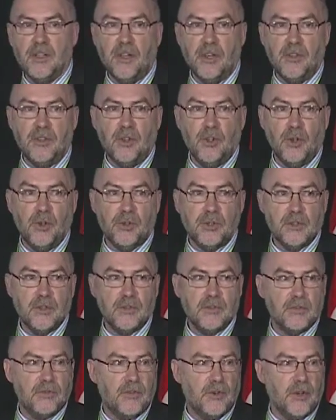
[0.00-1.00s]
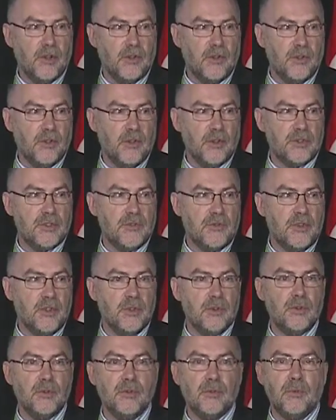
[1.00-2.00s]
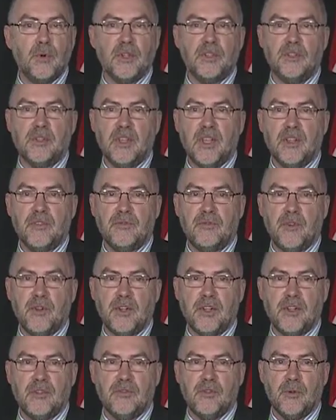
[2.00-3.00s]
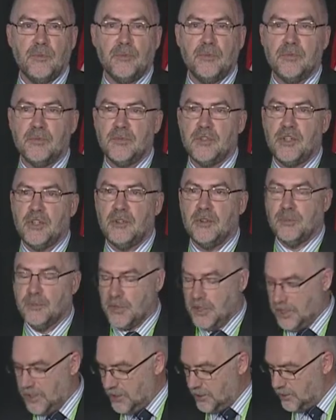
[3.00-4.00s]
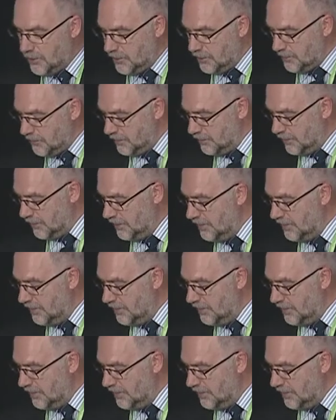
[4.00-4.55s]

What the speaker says: Little note for those of you who want to get funding from Genome Canada,